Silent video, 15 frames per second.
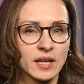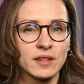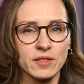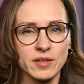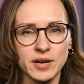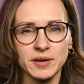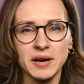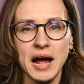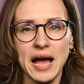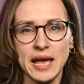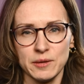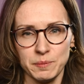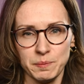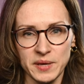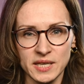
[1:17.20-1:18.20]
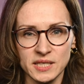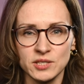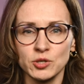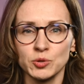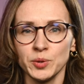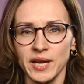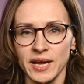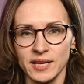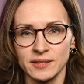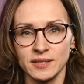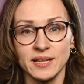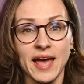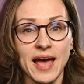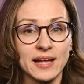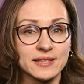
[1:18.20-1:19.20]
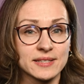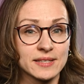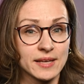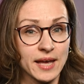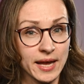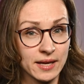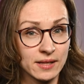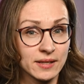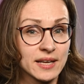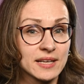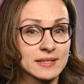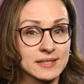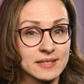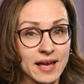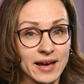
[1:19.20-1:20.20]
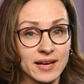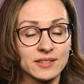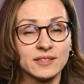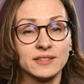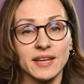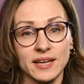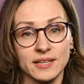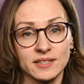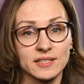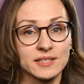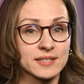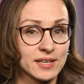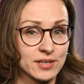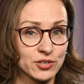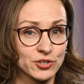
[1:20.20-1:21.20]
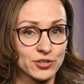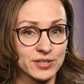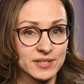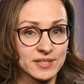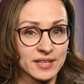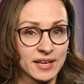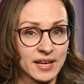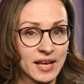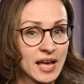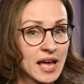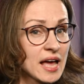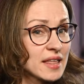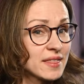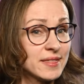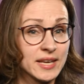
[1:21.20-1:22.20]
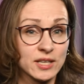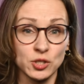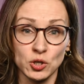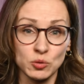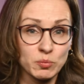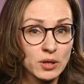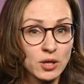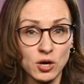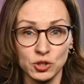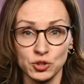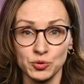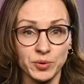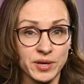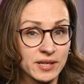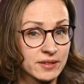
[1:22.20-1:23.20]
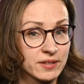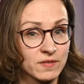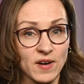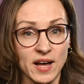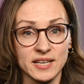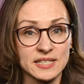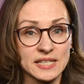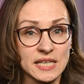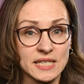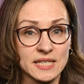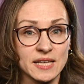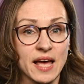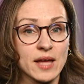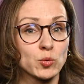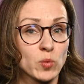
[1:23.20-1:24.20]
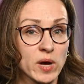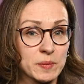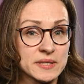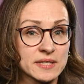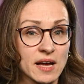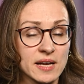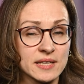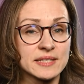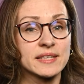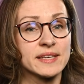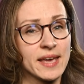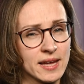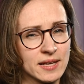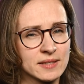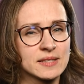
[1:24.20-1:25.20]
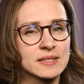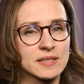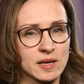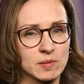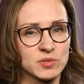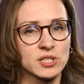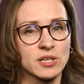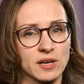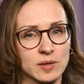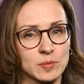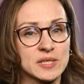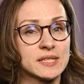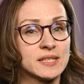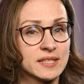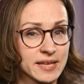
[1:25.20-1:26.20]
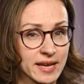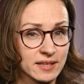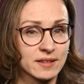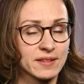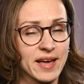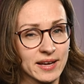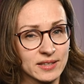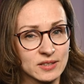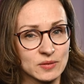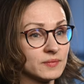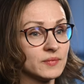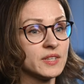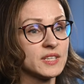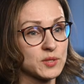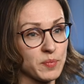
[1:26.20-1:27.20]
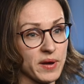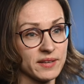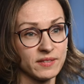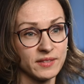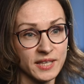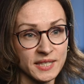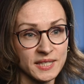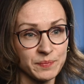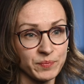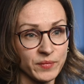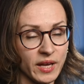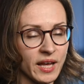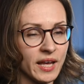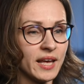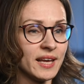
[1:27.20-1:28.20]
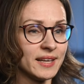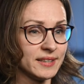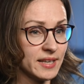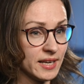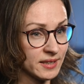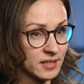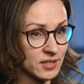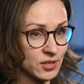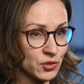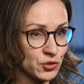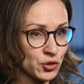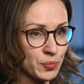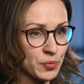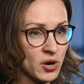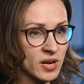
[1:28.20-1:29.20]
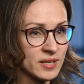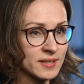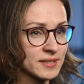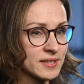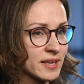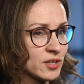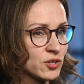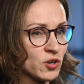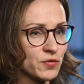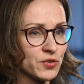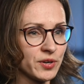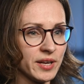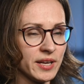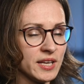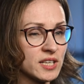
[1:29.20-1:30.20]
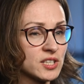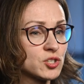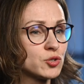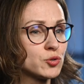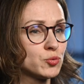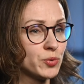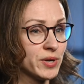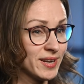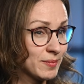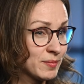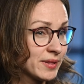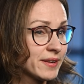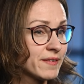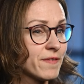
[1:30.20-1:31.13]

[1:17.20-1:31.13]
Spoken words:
They're IPs created at scale inside data centers. They don't belong to real devices, and websites can sometimes detect that. Despite this, data center proxies can offer extremely